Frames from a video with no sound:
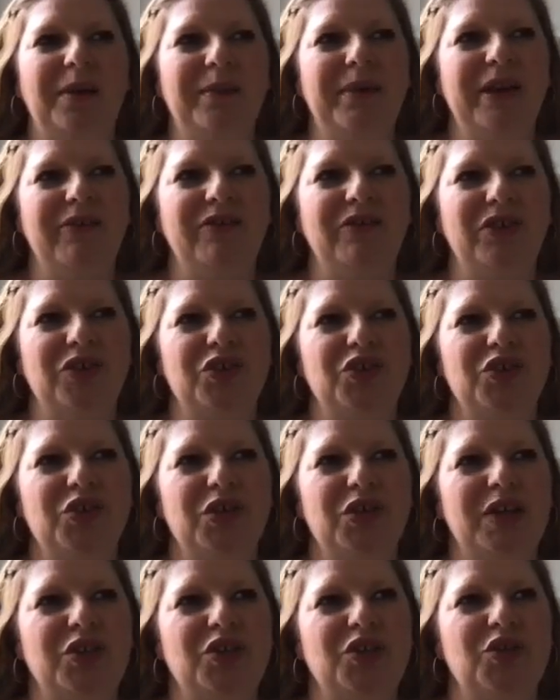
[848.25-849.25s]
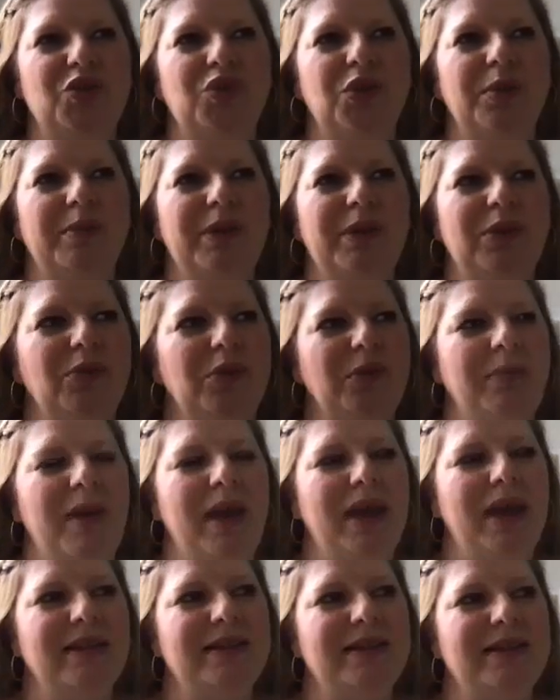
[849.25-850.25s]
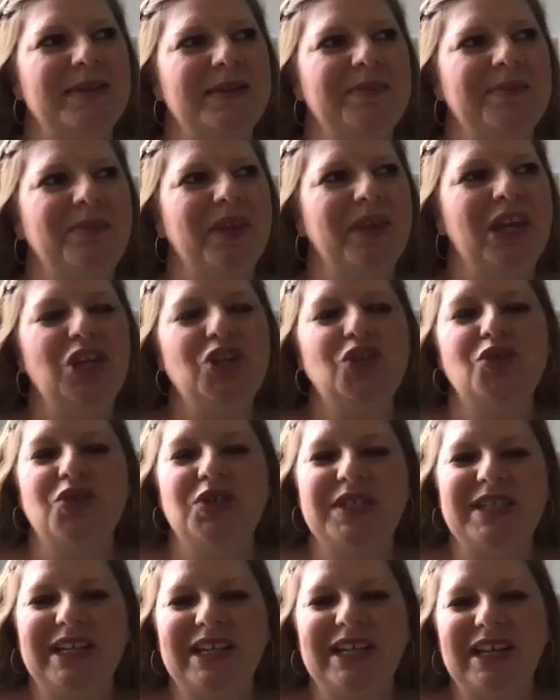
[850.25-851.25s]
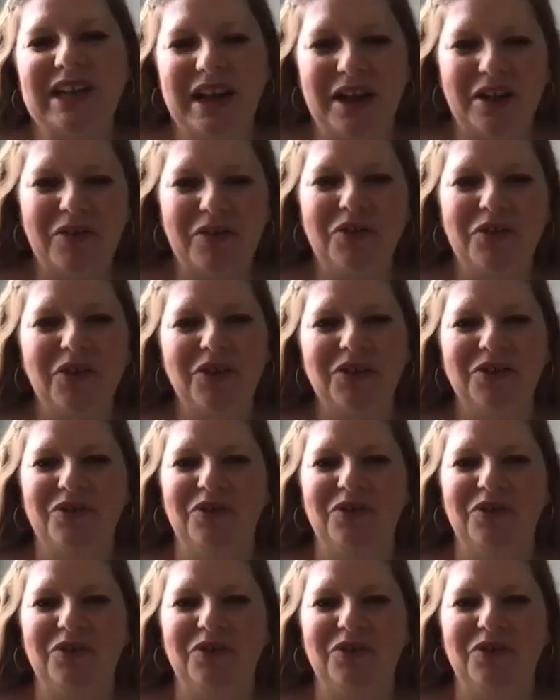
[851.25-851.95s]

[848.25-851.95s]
if this assortment remains interesting enough